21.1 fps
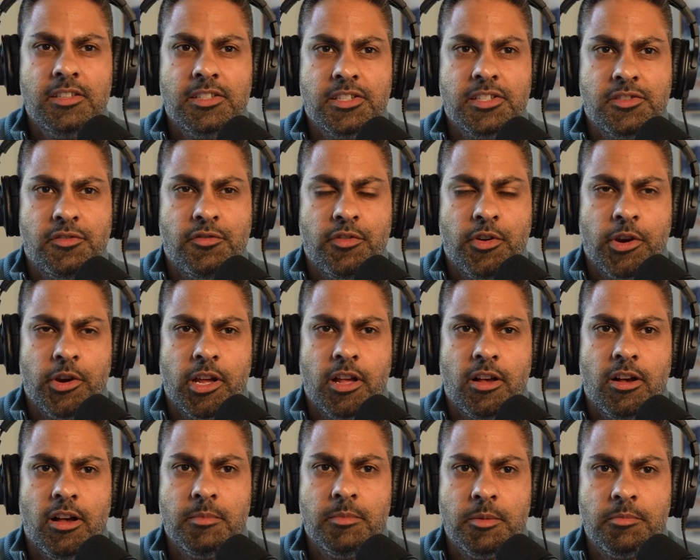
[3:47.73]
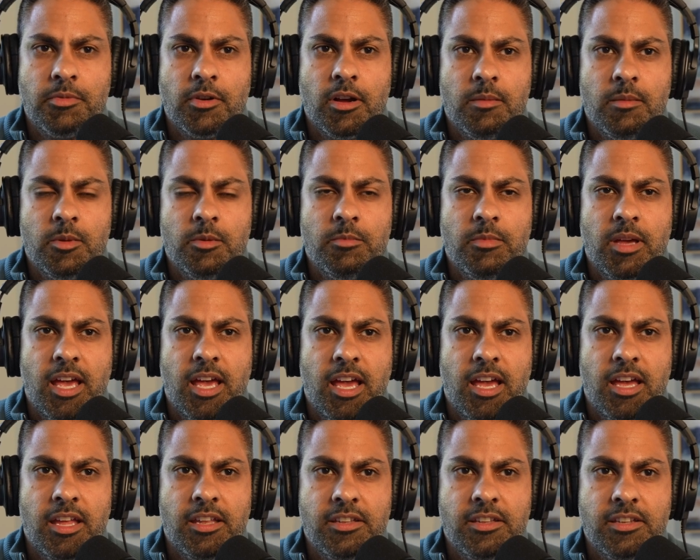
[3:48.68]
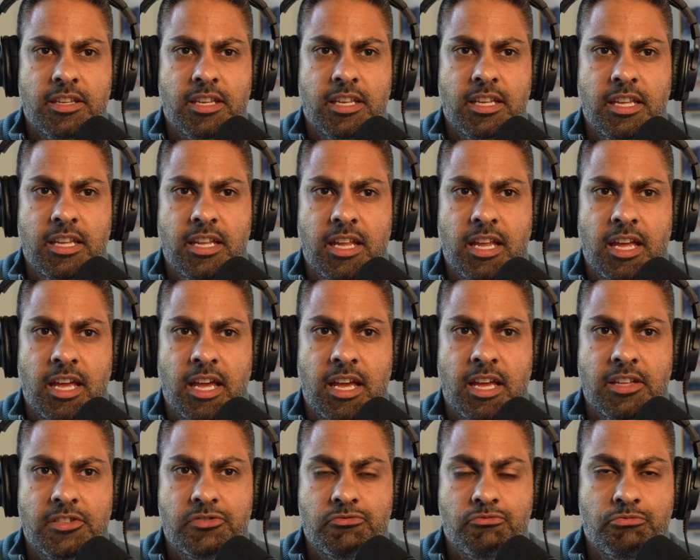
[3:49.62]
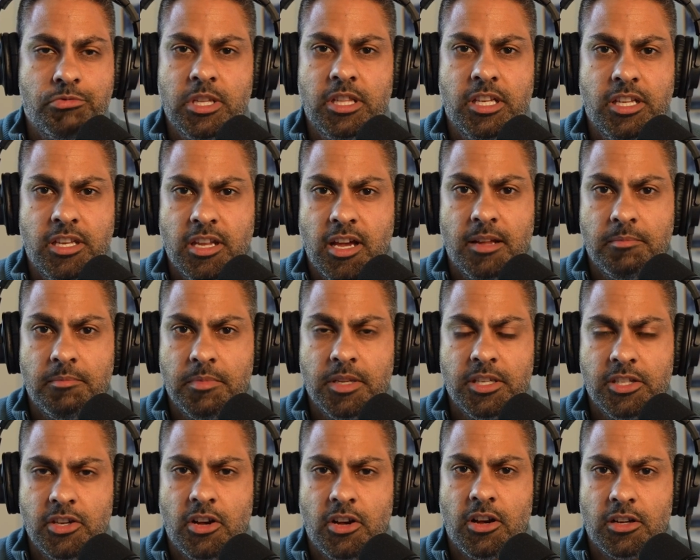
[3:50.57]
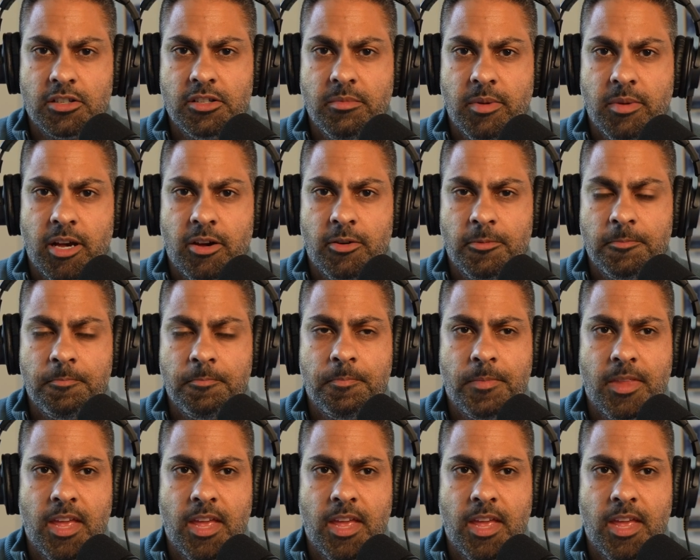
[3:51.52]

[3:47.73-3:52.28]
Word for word: This is a very common problem, and it has really not been talked about.